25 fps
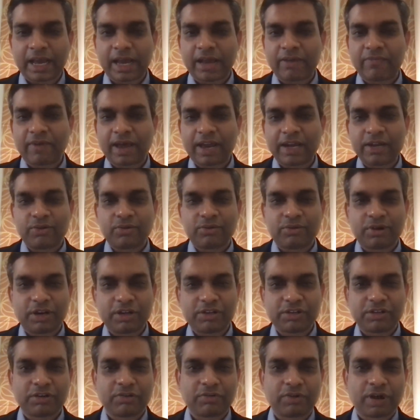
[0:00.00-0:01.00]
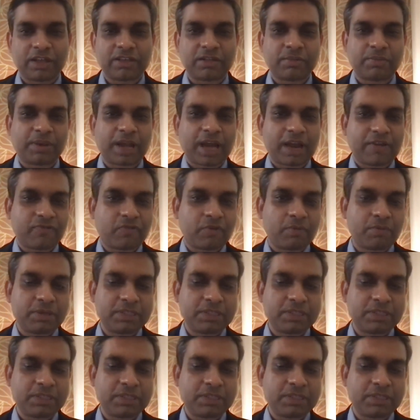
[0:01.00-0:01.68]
and value creation as a platform.